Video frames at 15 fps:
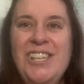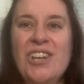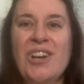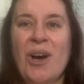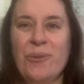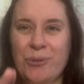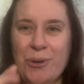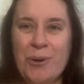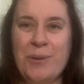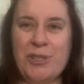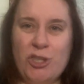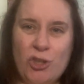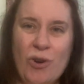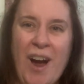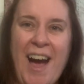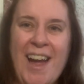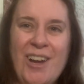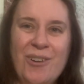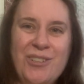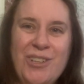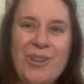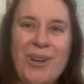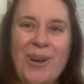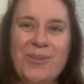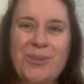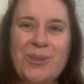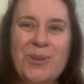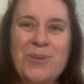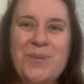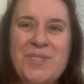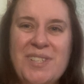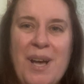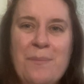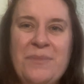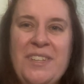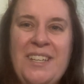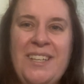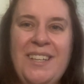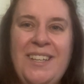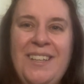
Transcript: you go through a trial, you go through something,